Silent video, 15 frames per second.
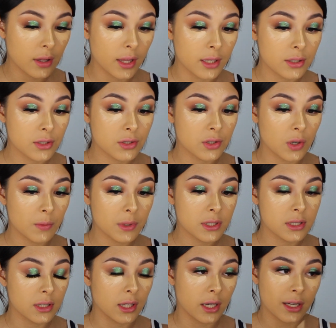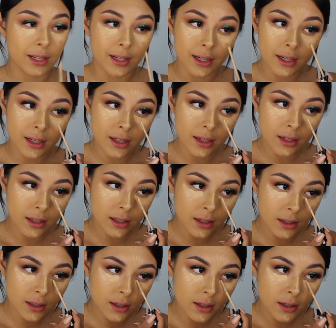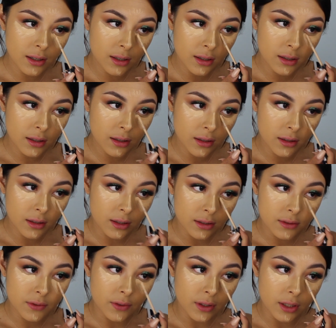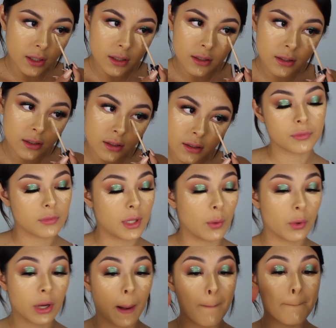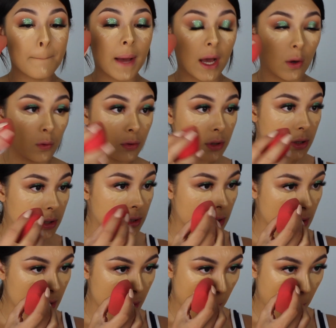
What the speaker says: That's so much lighter. It's funny. Now we're going to bounce.